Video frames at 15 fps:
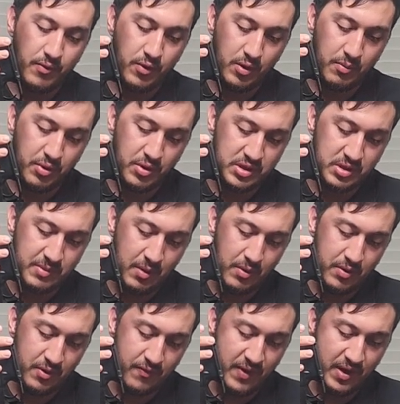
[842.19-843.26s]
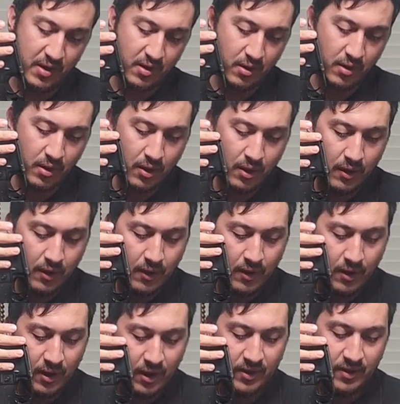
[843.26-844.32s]
You can push them out with your finger
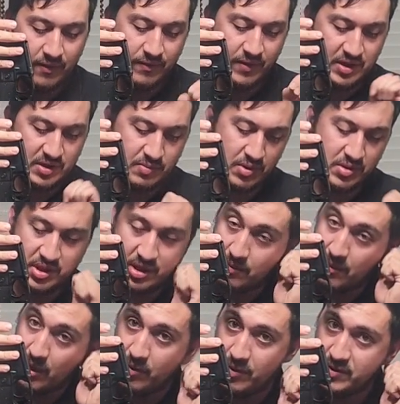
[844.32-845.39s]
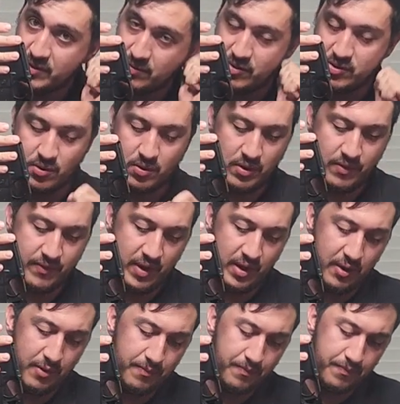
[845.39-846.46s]
and then finish pushing them out with some sort of
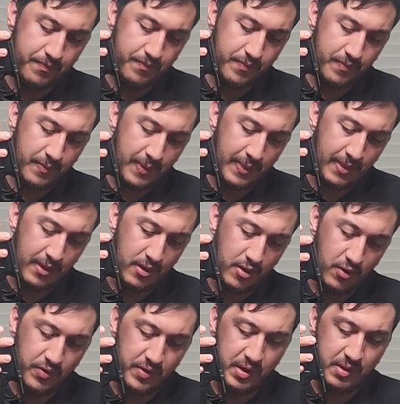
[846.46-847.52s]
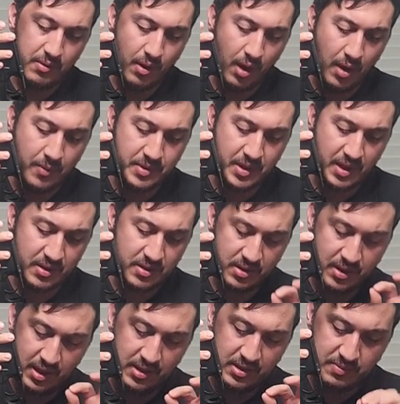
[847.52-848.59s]
um, you know thin object
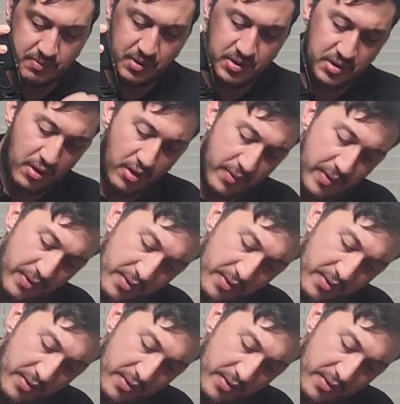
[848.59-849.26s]
kind of just push it all the way